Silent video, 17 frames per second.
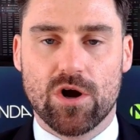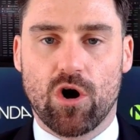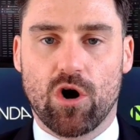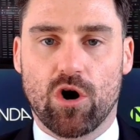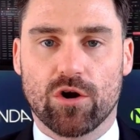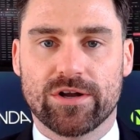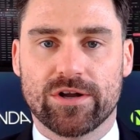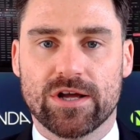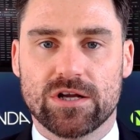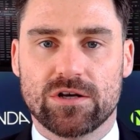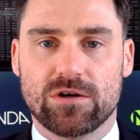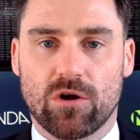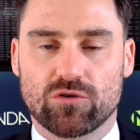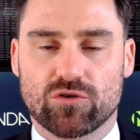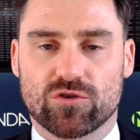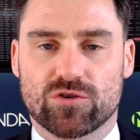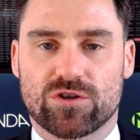on
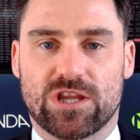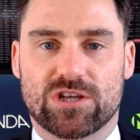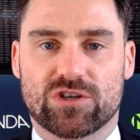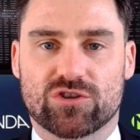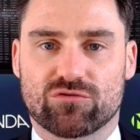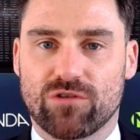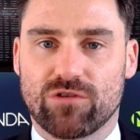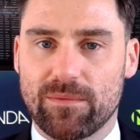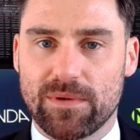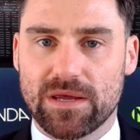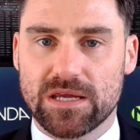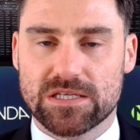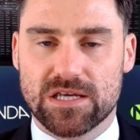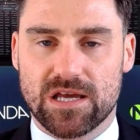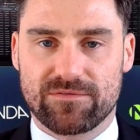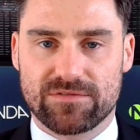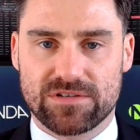not just the streaming
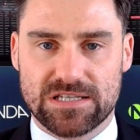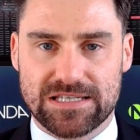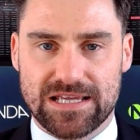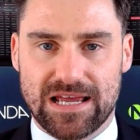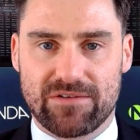services